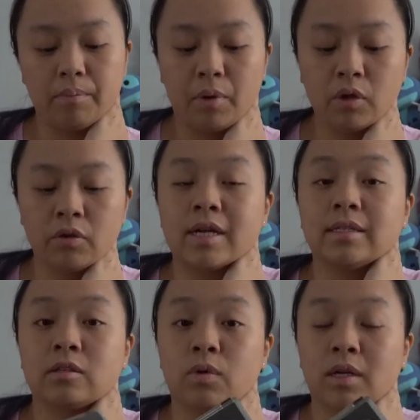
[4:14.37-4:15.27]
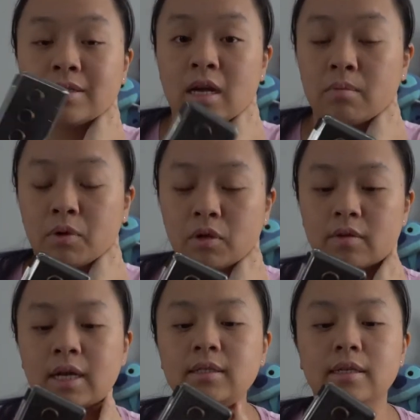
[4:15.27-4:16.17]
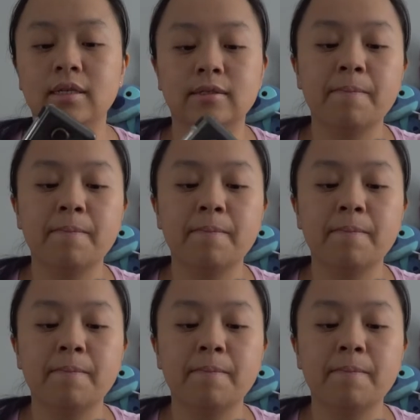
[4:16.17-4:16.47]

polarized as well as non-polarized is